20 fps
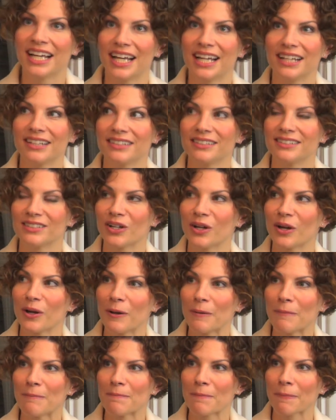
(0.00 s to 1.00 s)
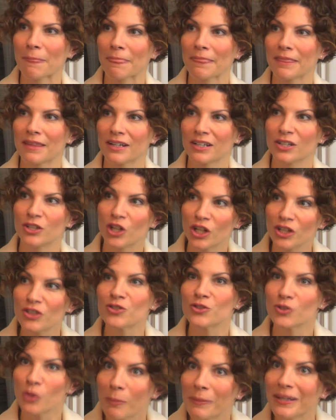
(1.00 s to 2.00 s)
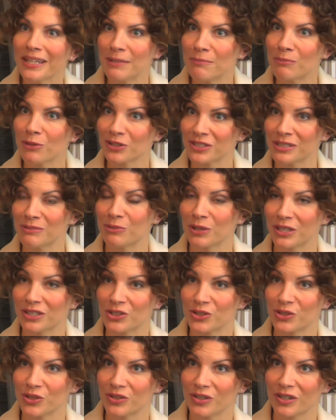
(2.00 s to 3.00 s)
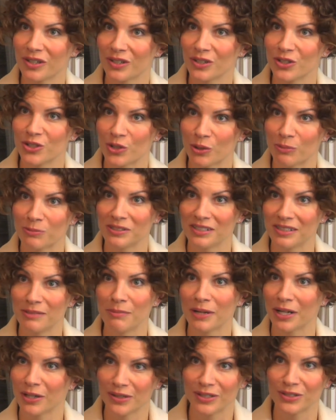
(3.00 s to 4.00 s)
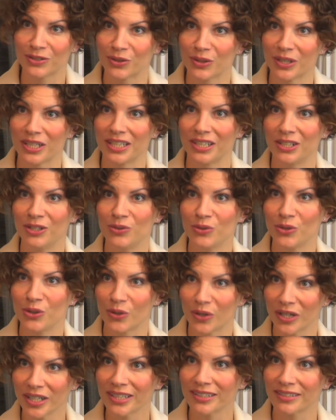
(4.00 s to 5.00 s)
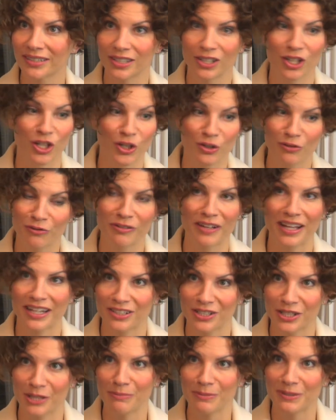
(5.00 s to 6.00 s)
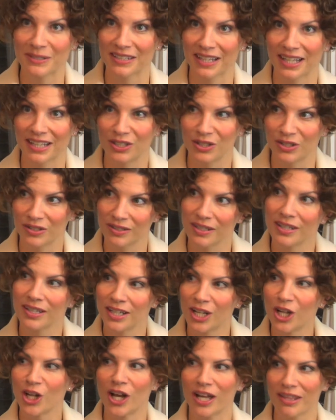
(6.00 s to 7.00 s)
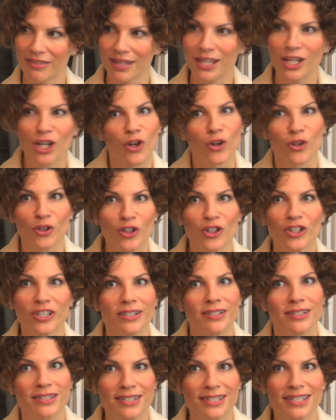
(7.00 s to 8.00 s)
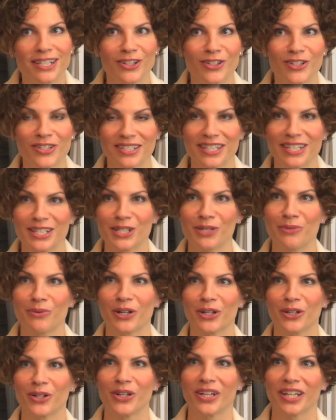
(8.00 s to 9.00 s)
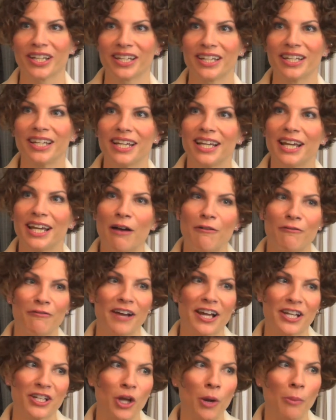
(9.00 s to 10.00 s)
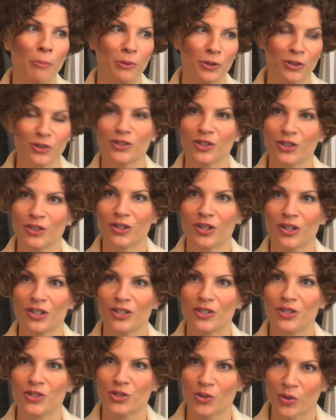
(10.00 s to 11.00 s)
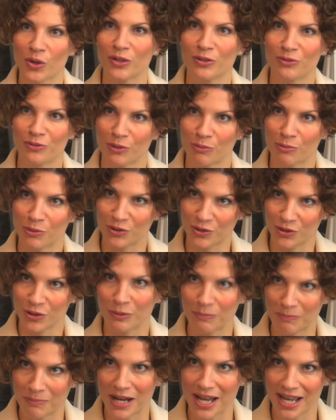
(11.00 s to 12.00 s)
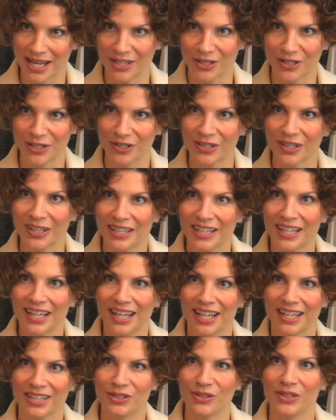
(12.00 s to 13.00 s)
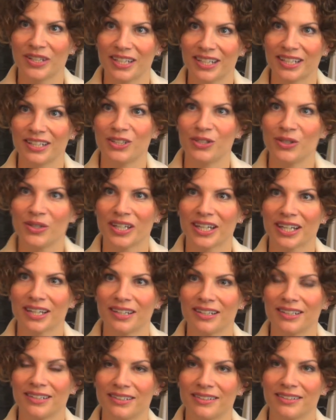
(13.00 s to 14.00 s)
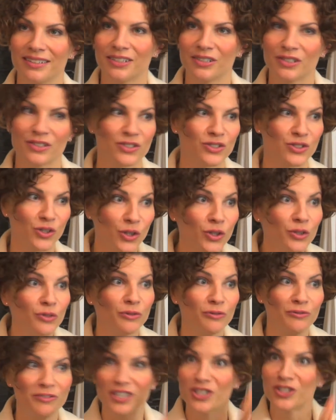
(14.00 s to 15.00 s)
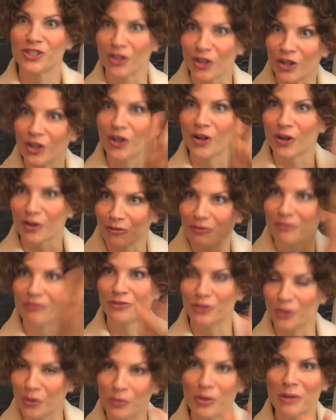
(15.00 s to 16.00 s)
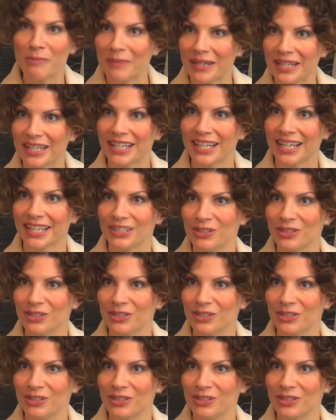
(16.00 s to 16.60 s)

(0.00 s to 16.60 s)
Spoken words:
And there are not so many multi-branch shops in Paris or in New York. There are a lot of flagships, and I think London is still a city where you can find a personal choice from a certain buyer, and there is a certain vision of the women.